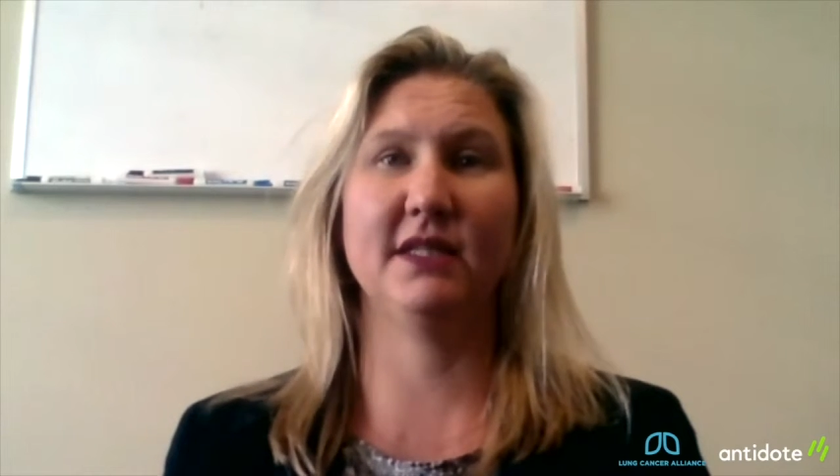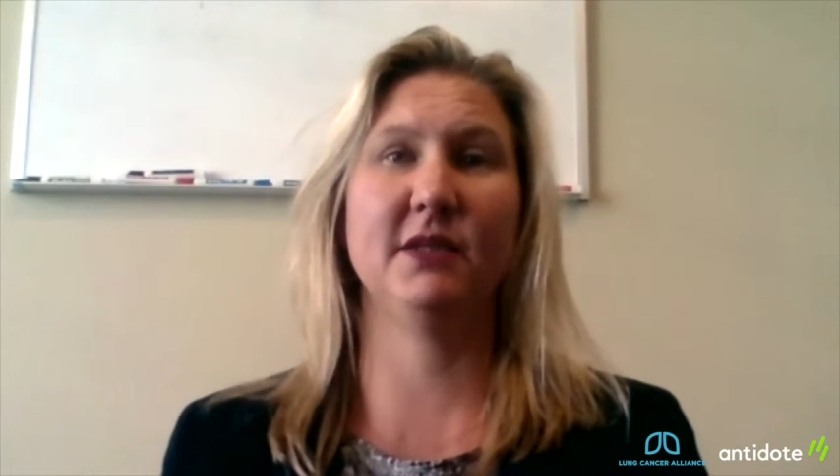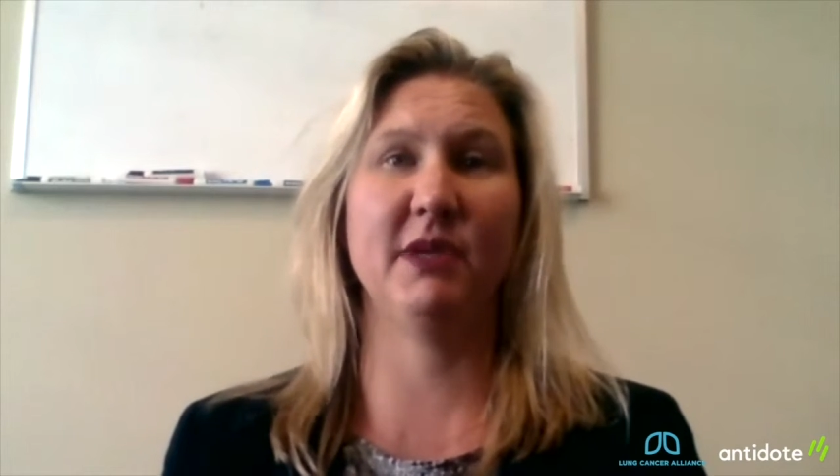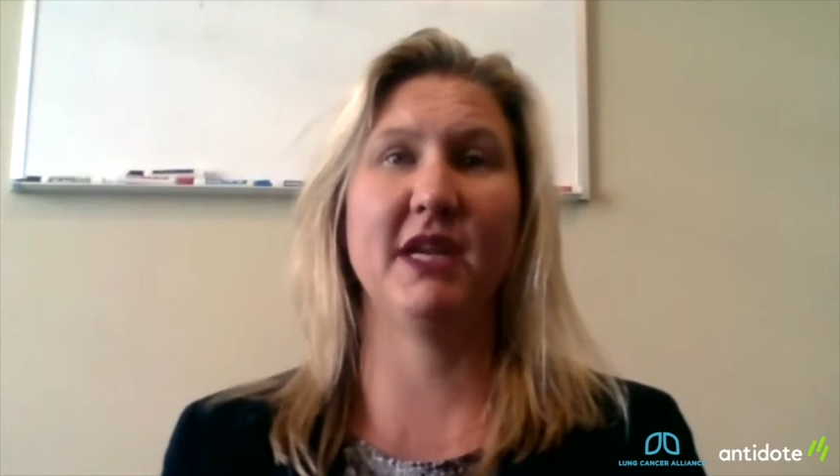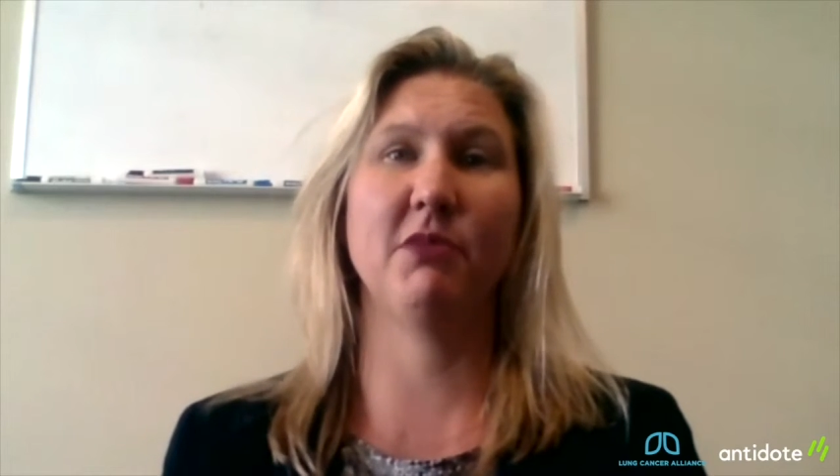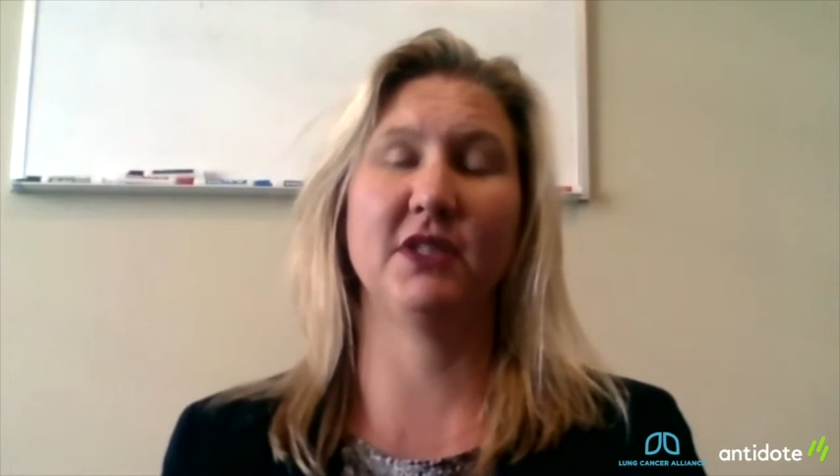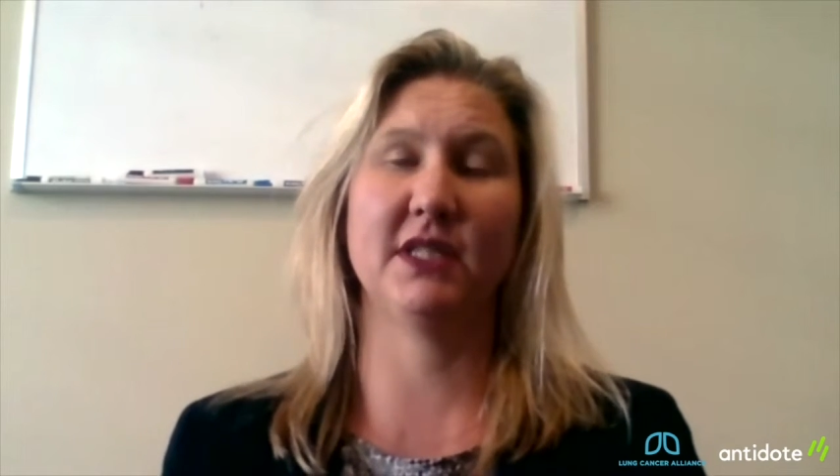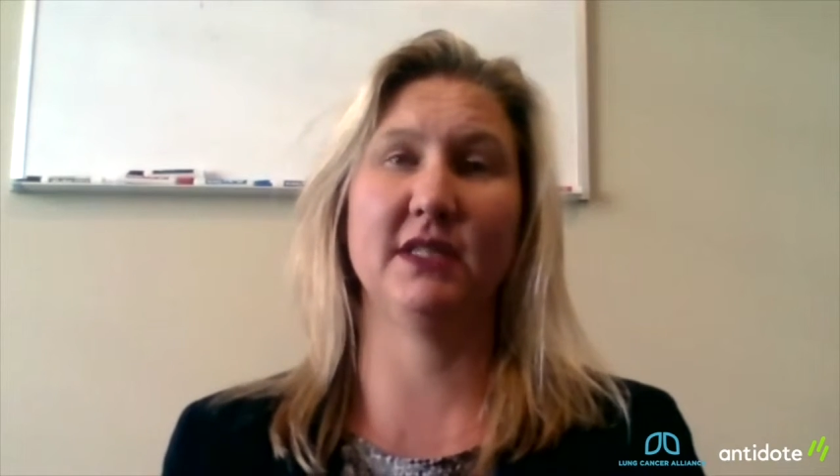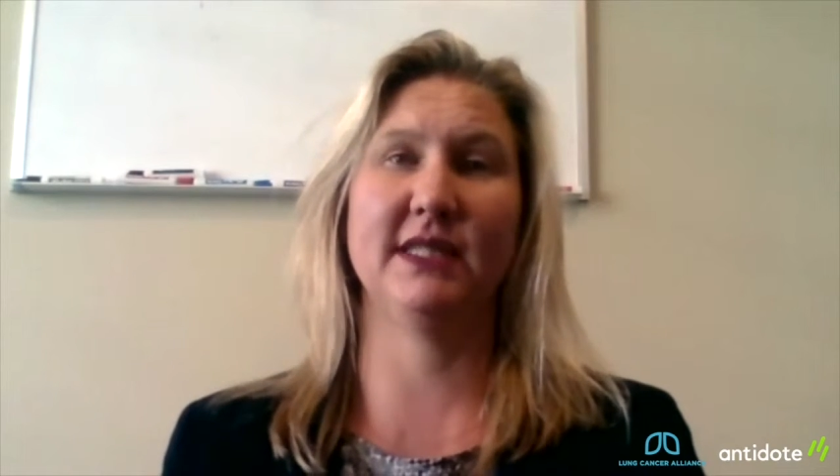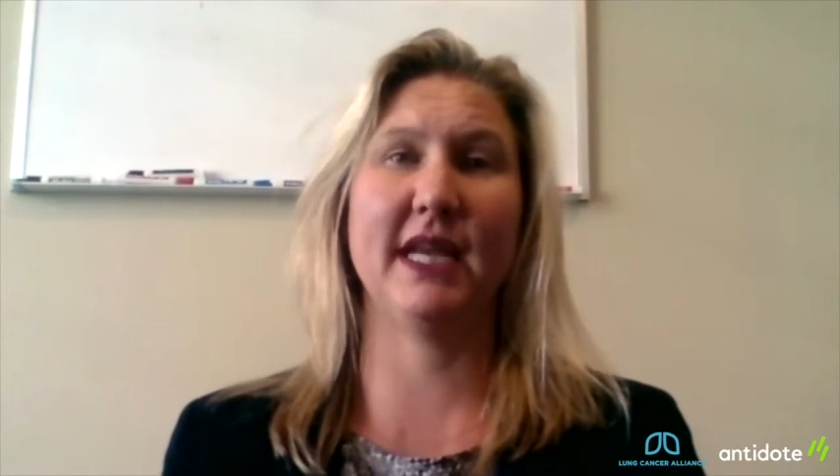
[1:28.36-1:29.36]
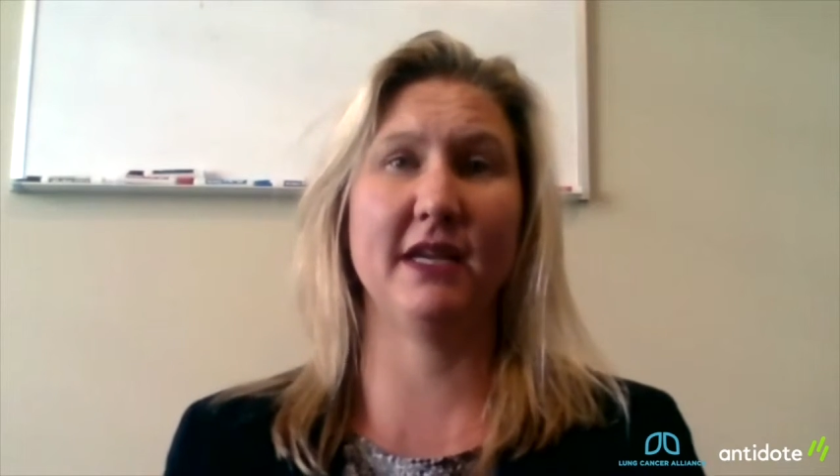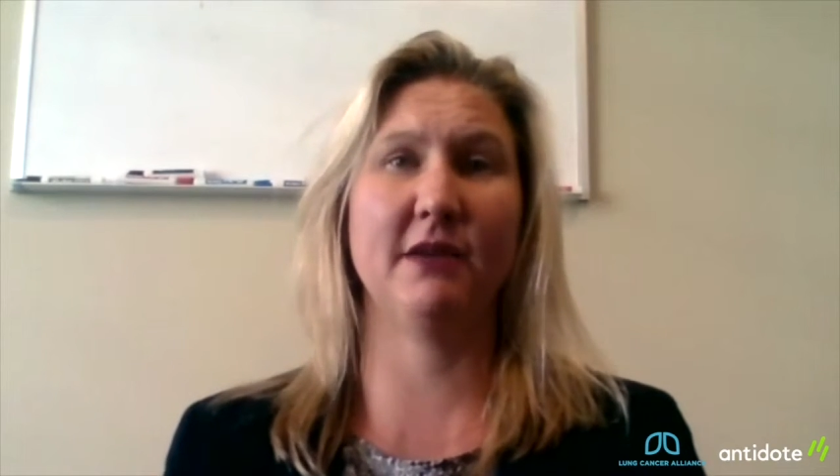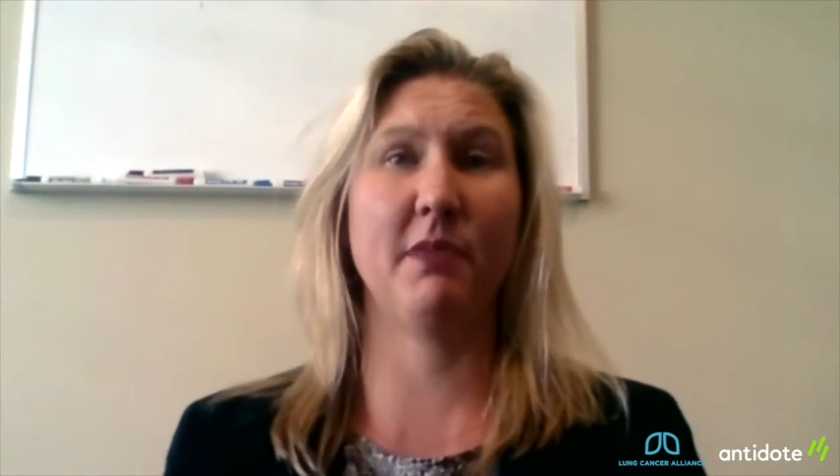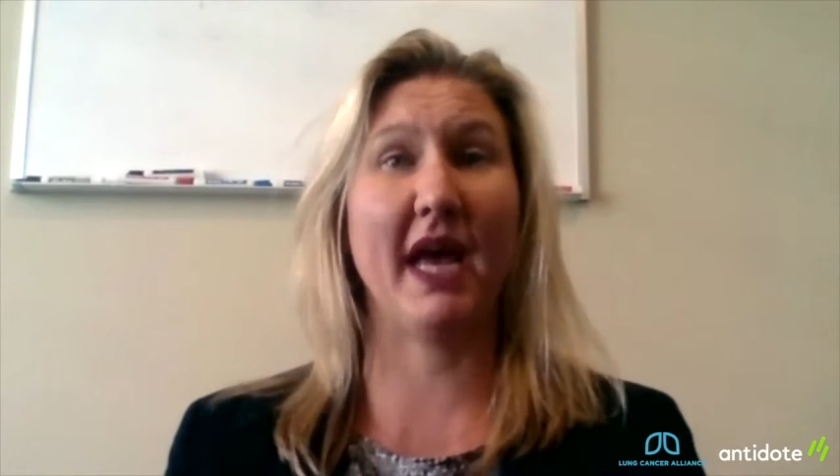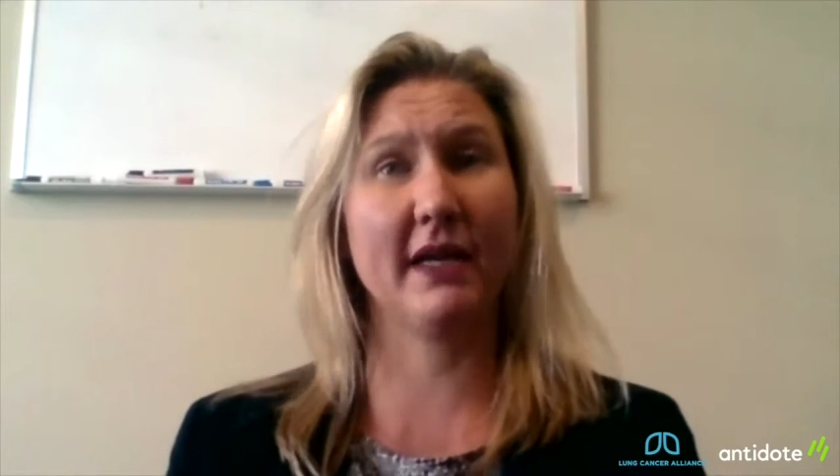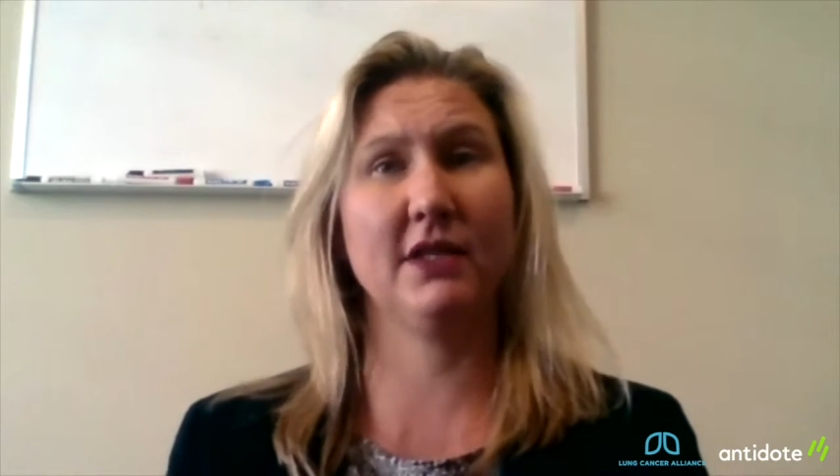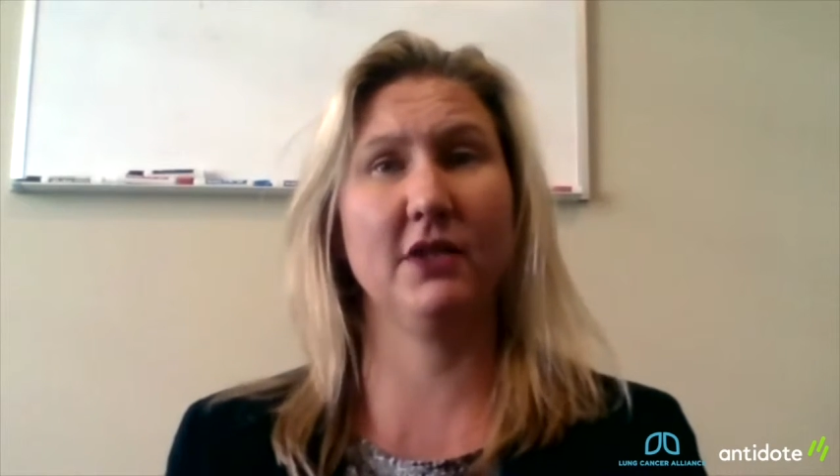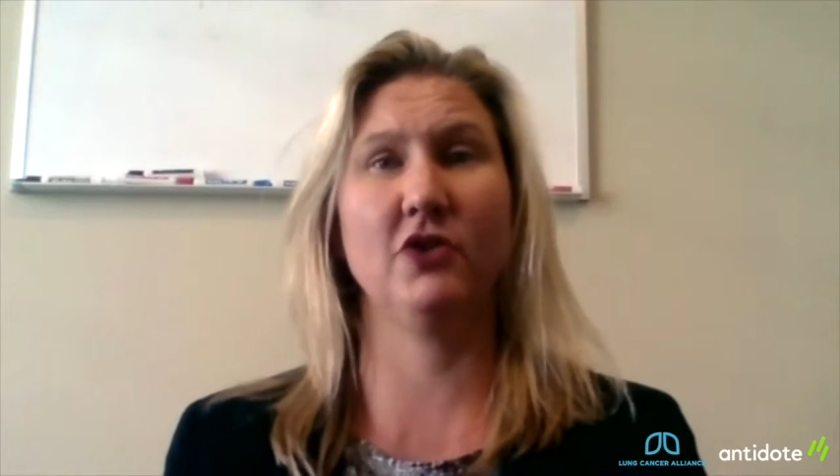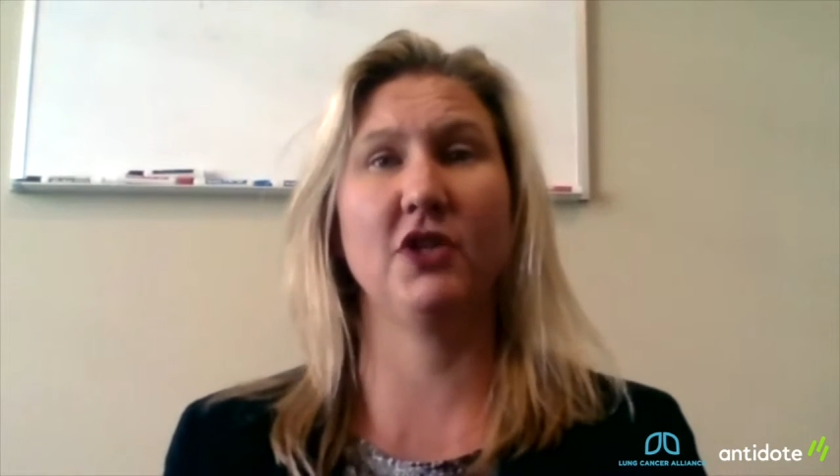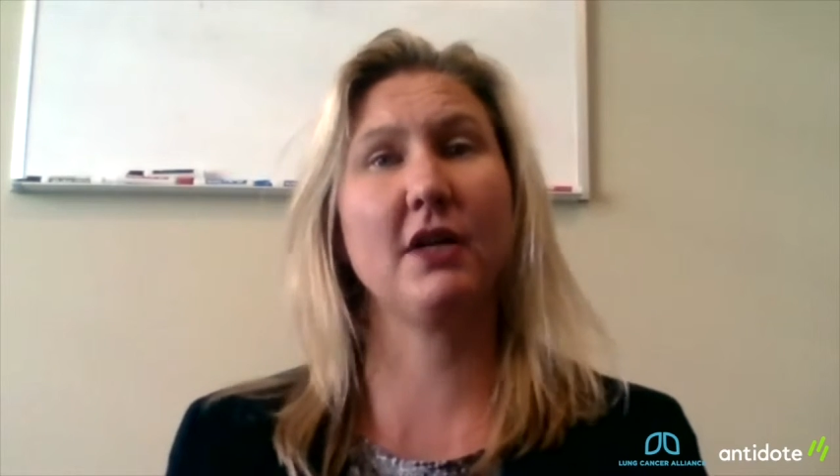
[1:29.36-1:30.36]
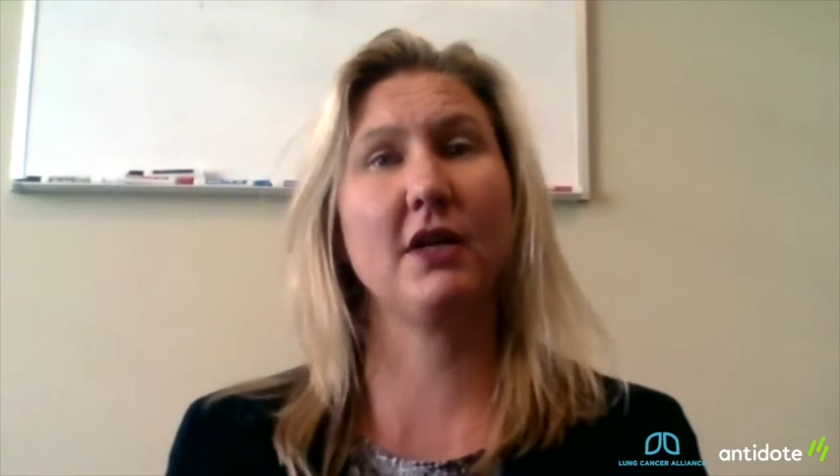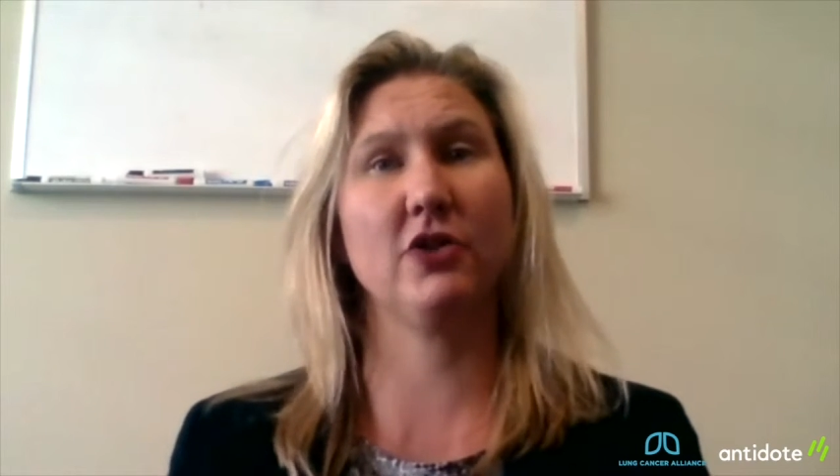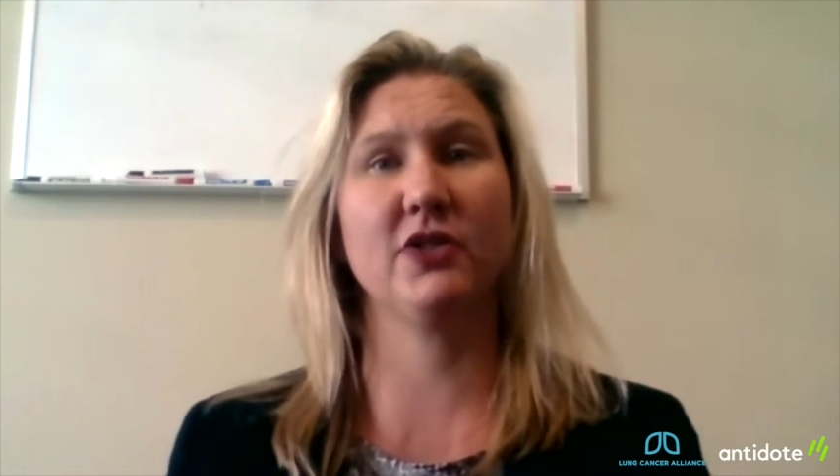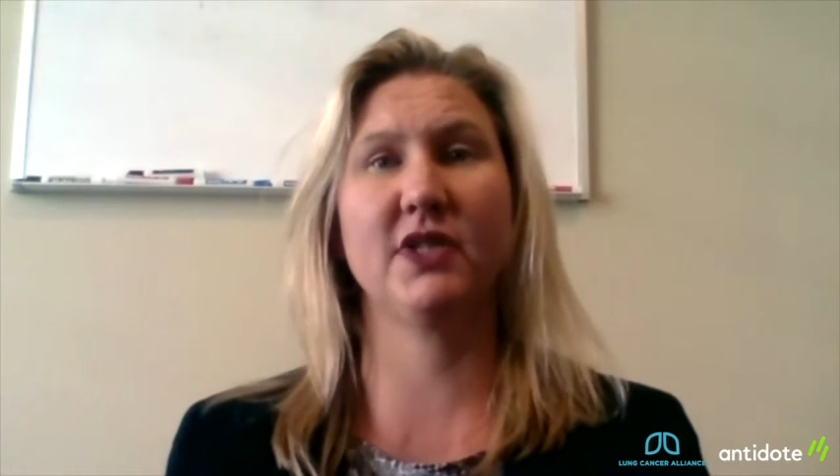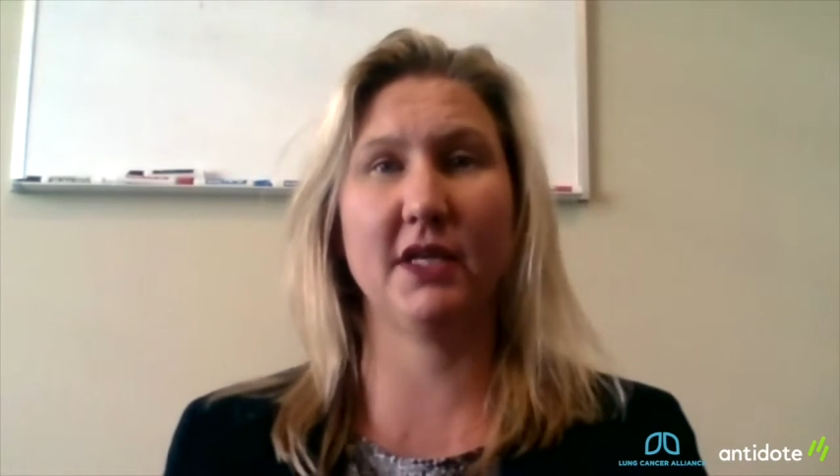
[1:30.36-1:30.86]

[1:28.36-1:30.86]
to be able to take back to their doctors